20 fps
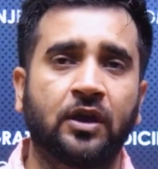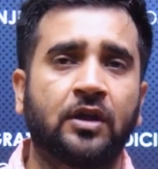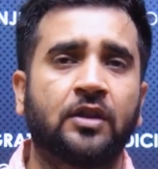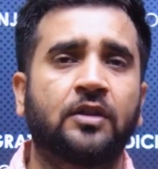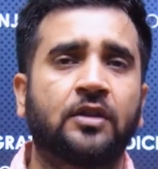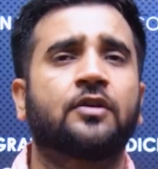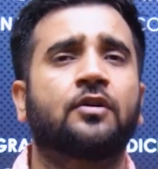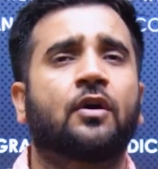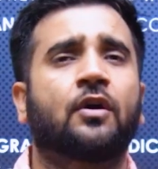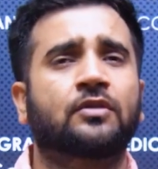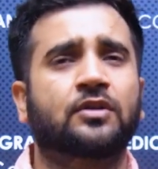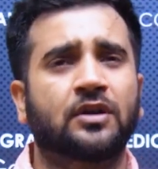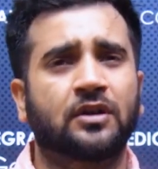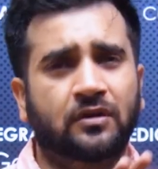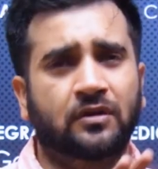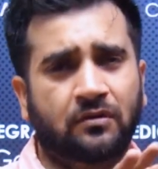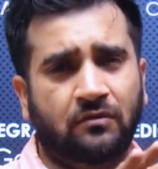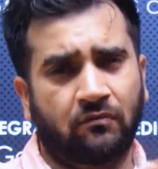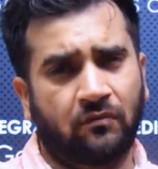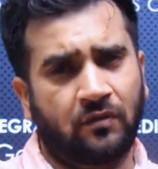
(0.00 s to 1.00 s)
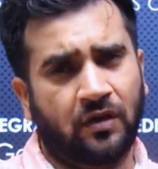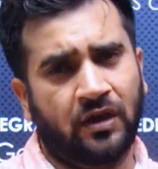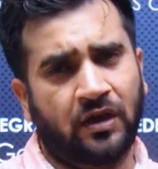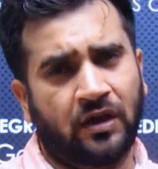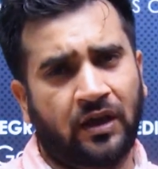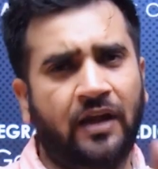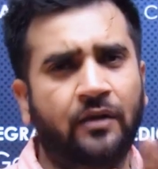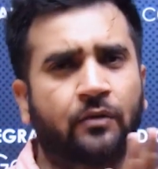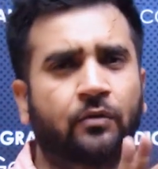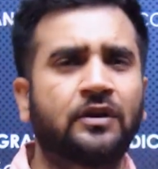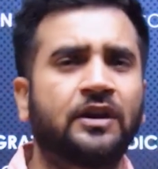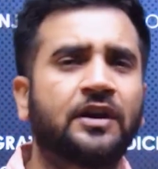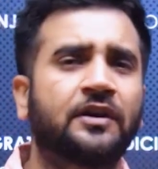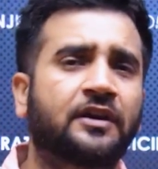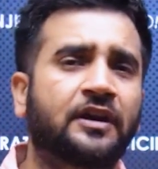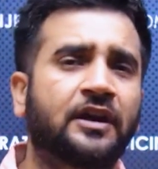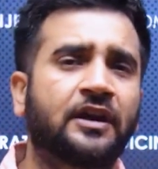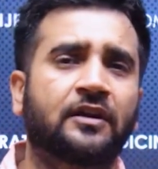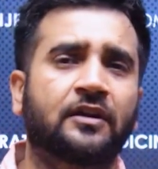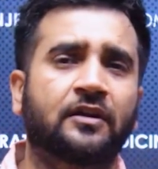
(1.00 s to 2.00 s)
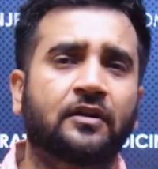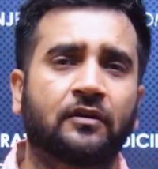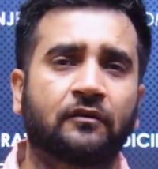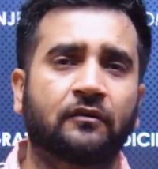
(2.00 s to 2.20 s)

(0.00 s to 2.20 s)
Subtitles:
The doctor, it can only treat